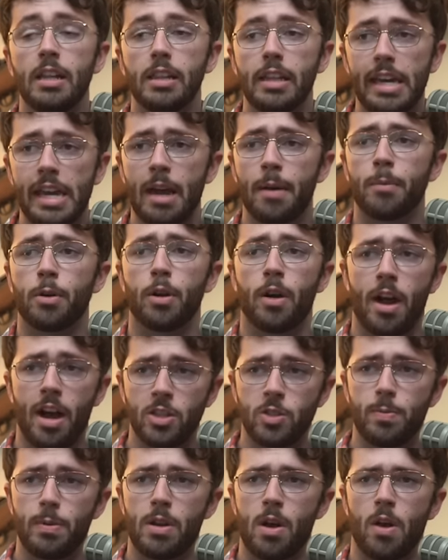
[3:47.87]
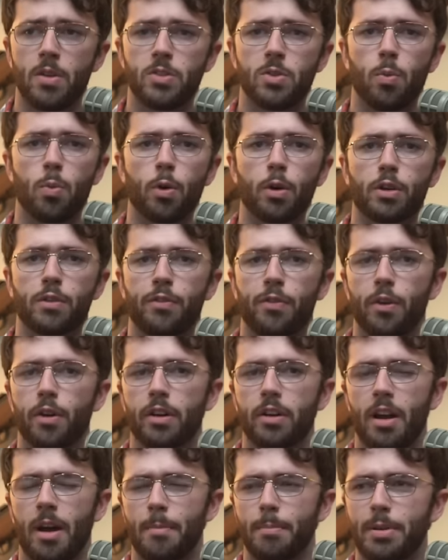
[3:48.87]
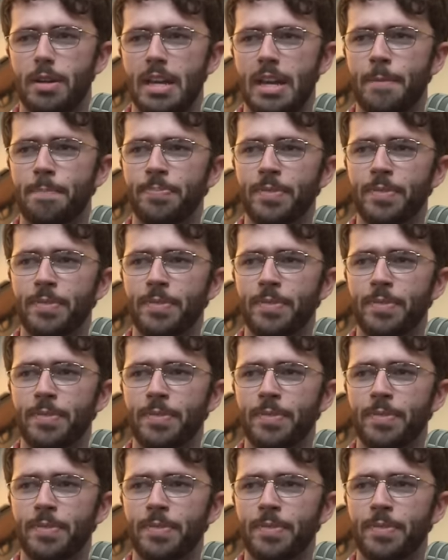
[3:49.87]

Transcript: Liam, her husband, also worked for a company,